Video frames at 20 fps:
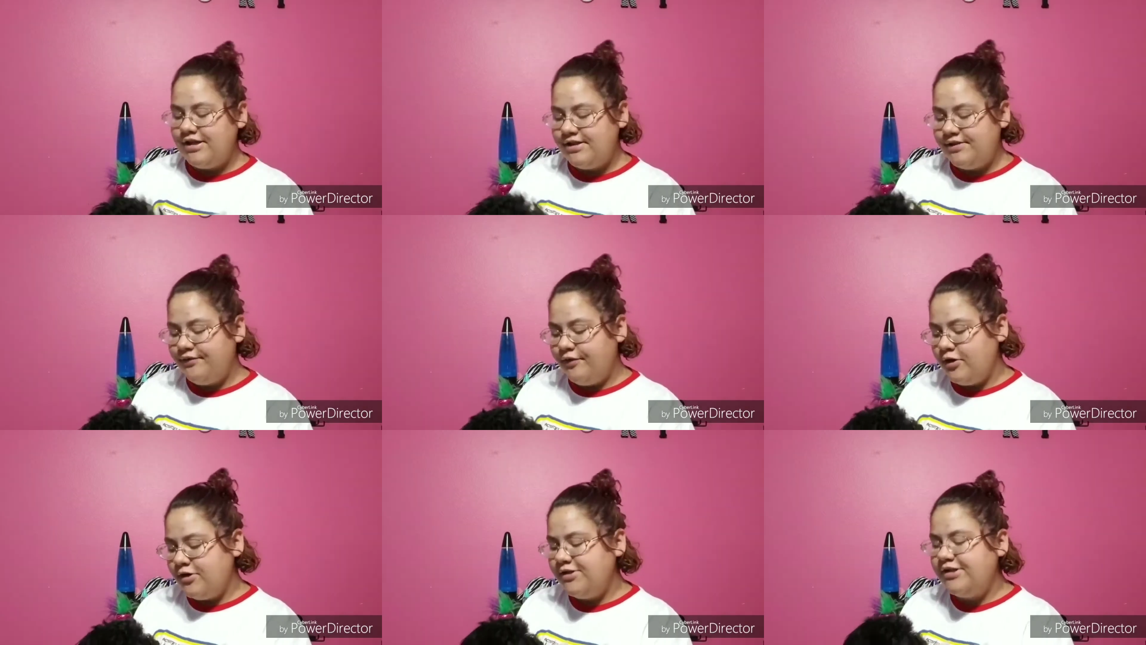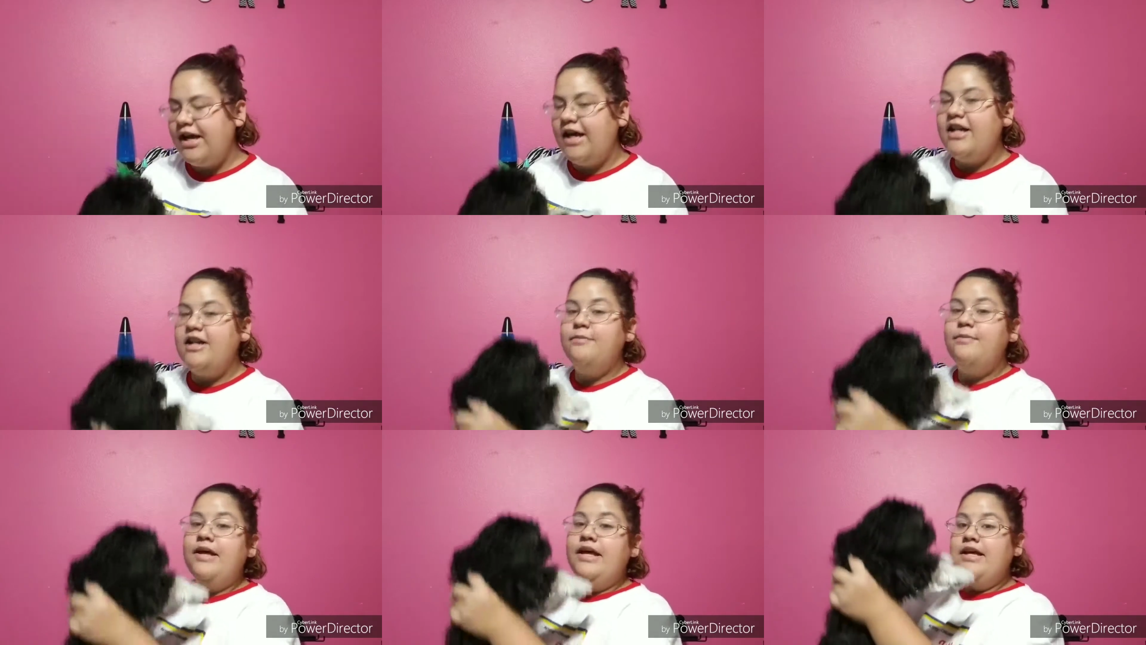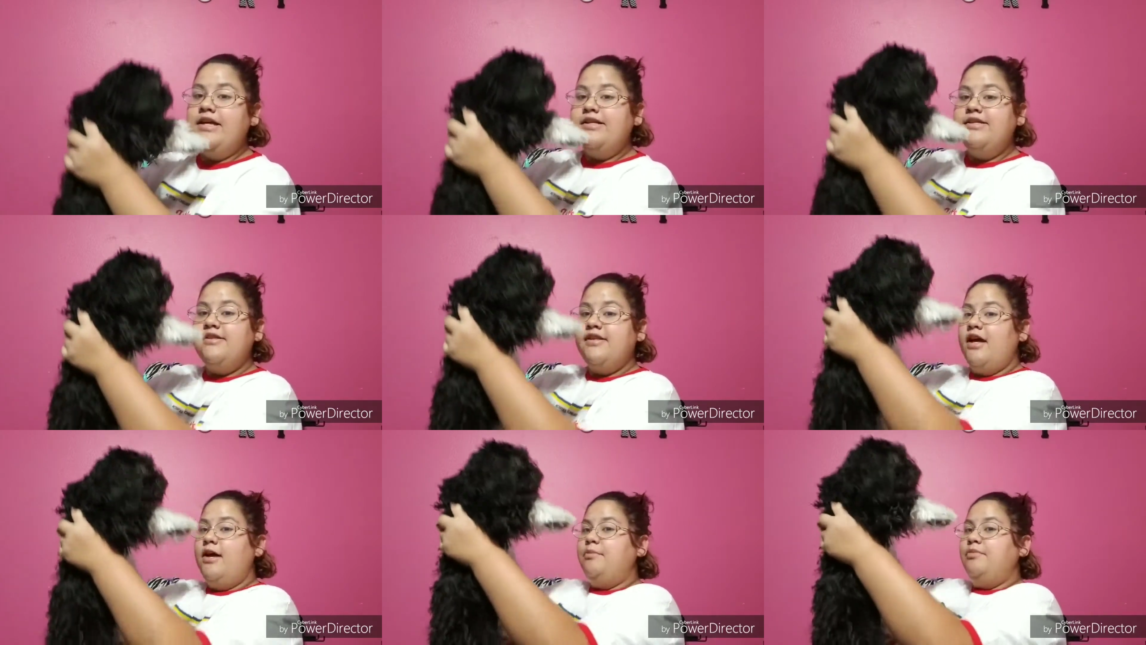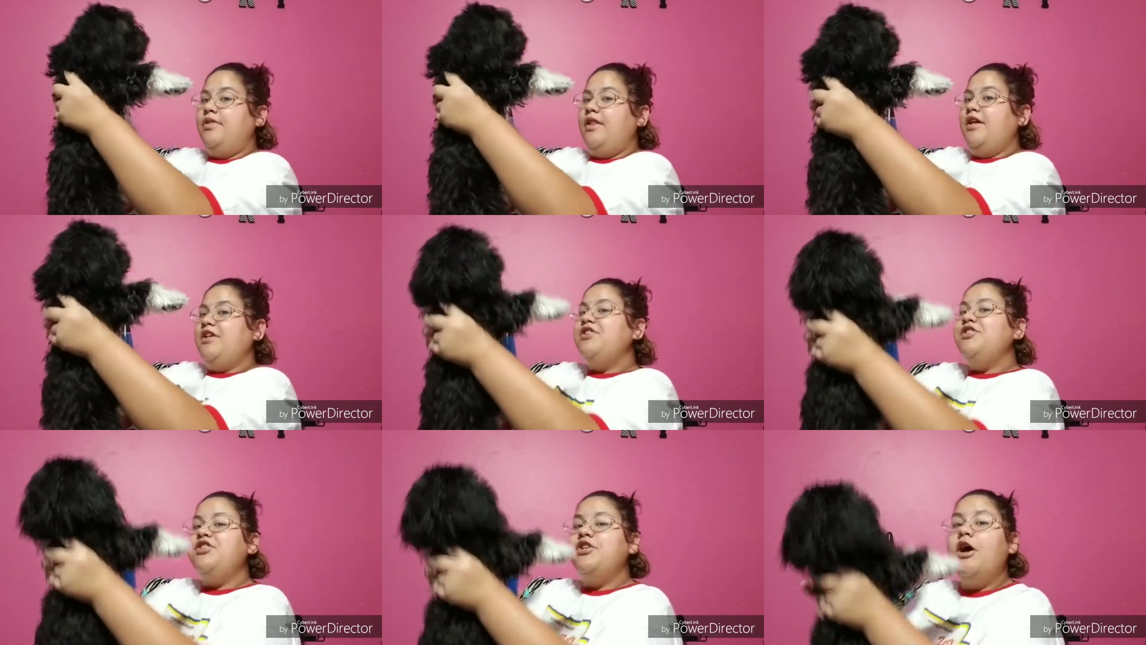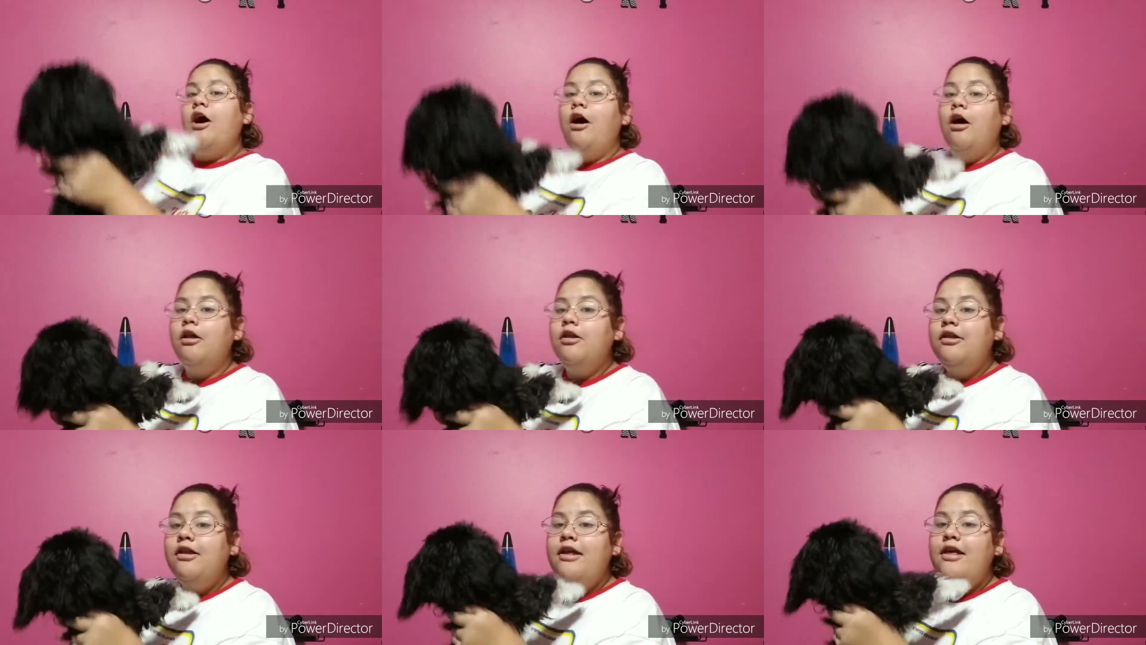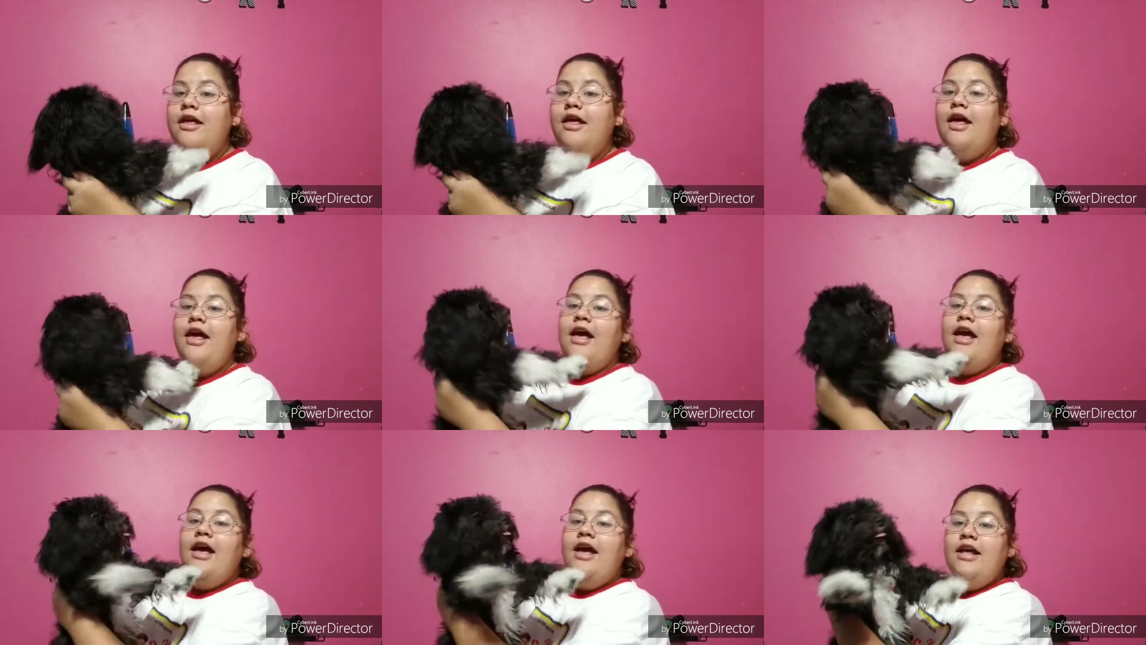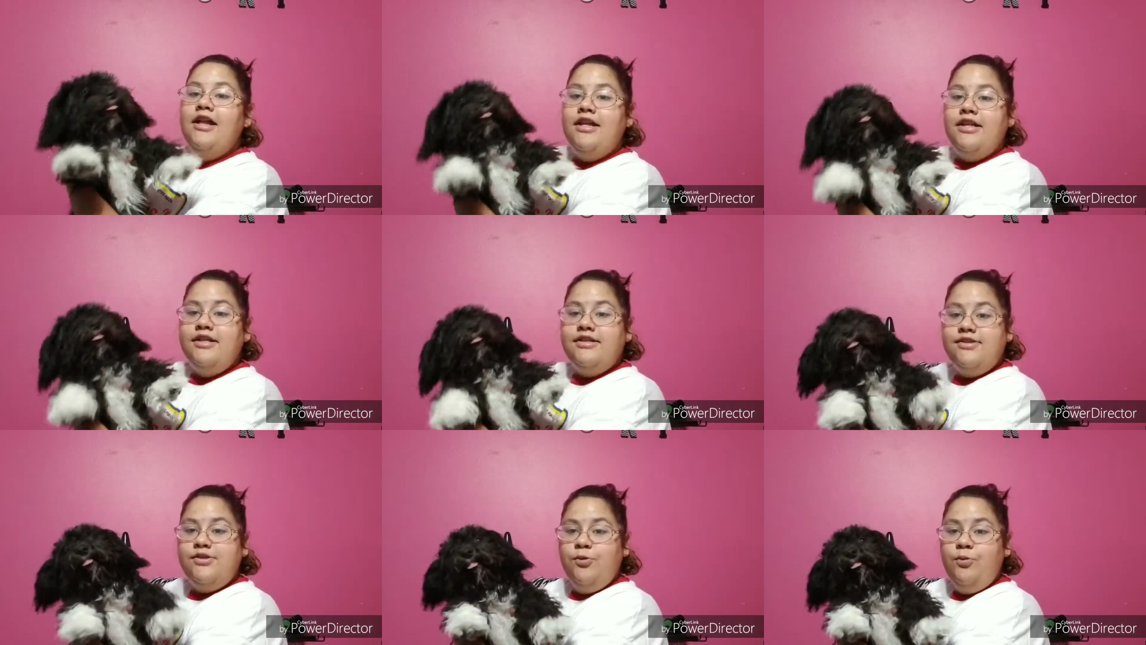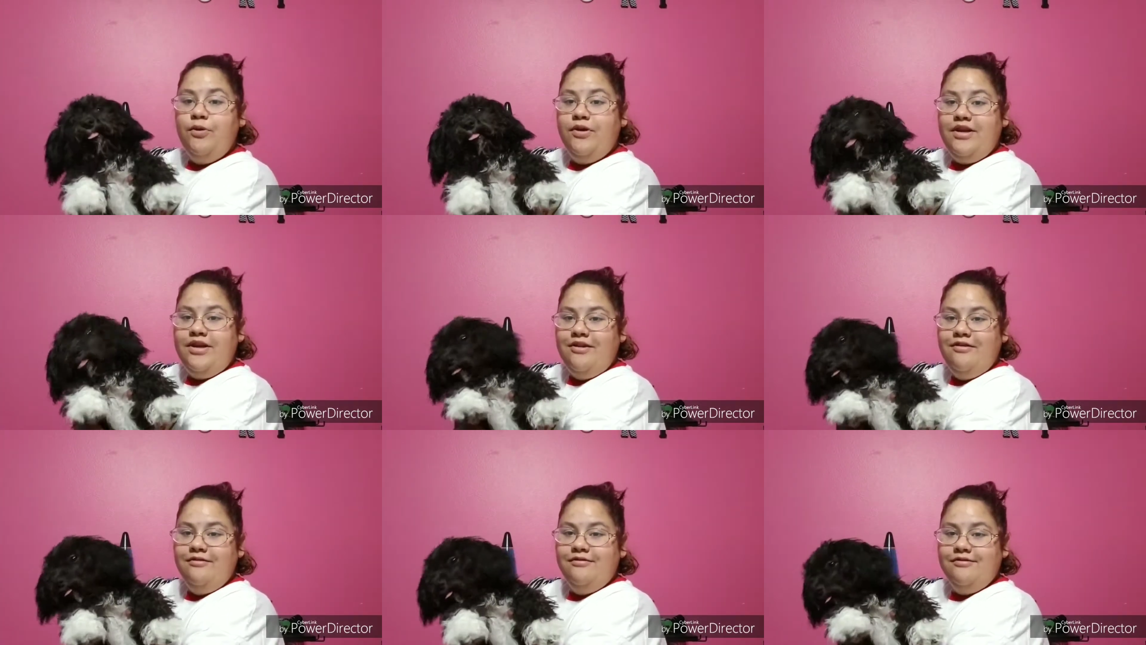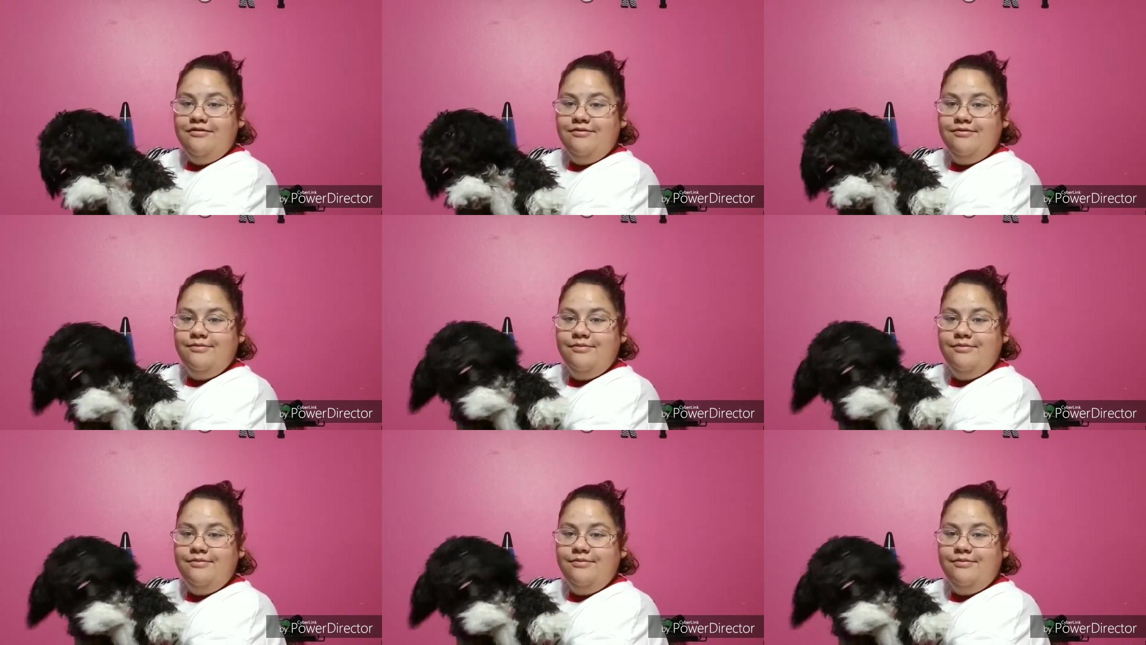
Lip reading: This first item is a plush doll, and it's super cute.